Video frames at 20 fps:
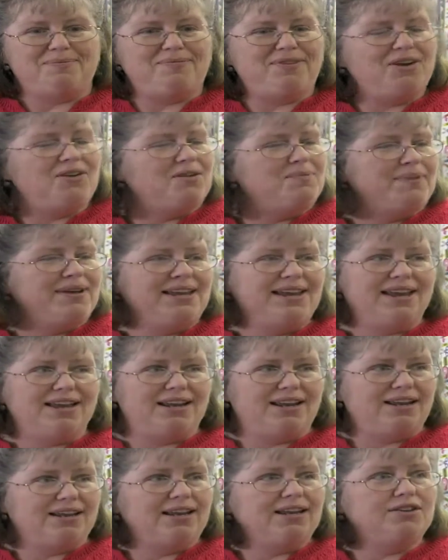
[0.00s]
very
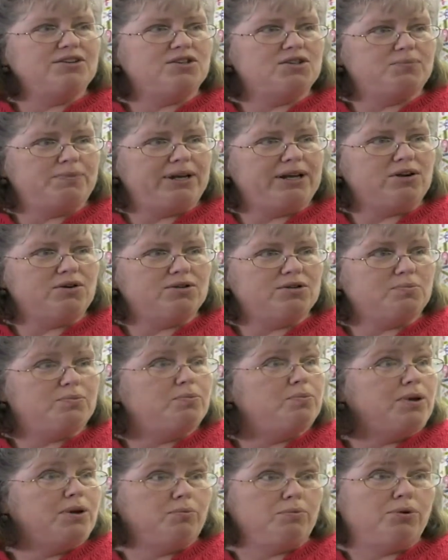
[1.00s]
beginning English speakers
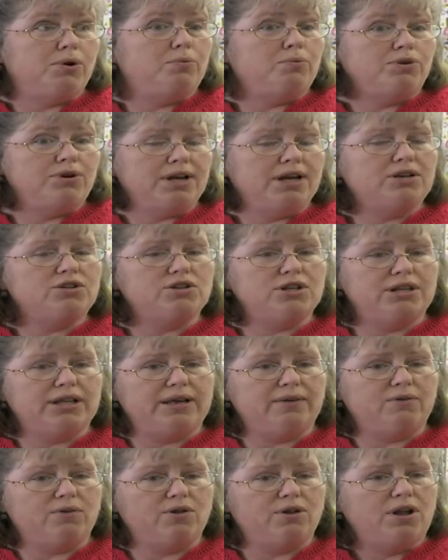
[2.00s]
in pre-production
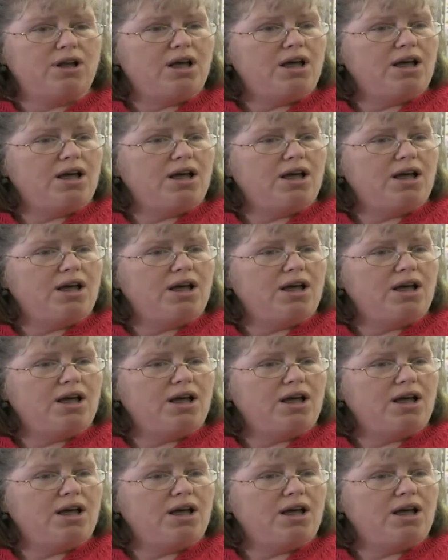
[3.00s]
level,